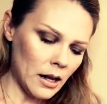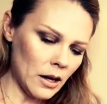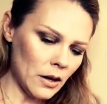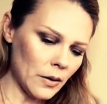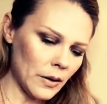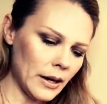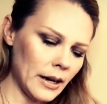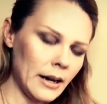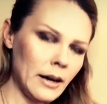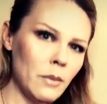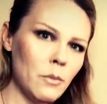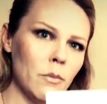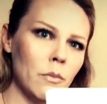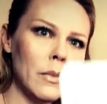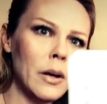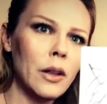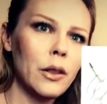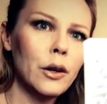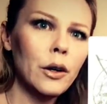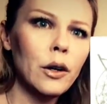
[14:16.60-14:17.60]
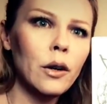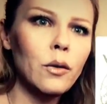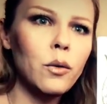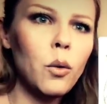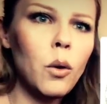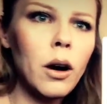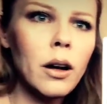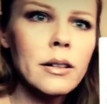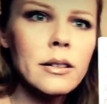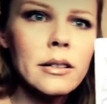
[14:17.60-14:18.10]
Okay, Mother of
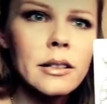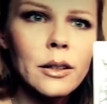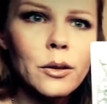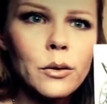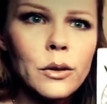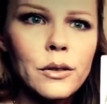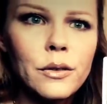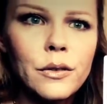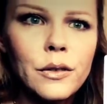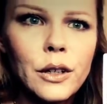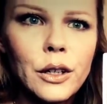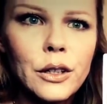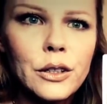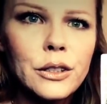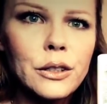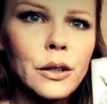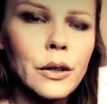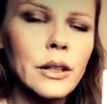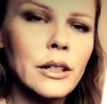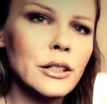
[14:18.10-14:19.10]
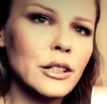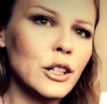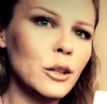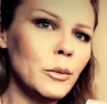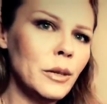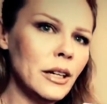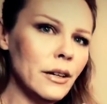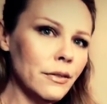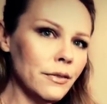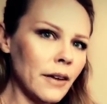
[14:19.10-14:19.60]
Wands in reverse. So this could
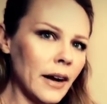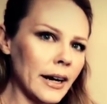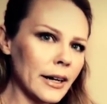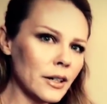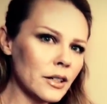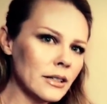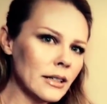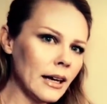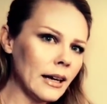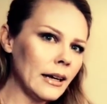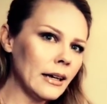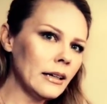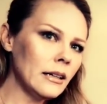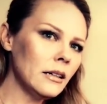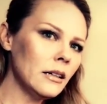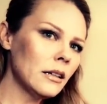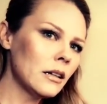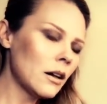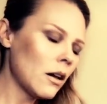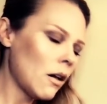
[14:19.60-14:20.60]
be a fire sign.